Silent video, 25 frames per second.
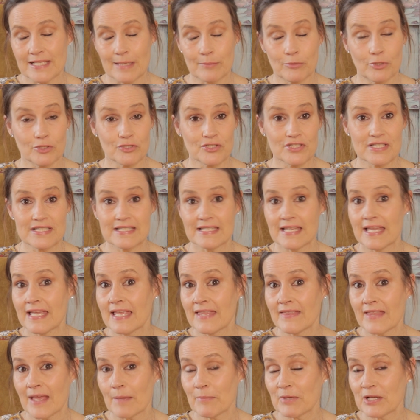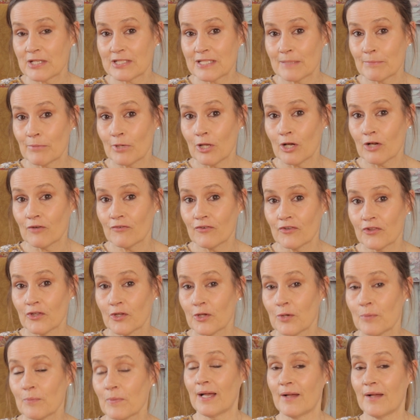I'm not just saying that because I blog for them.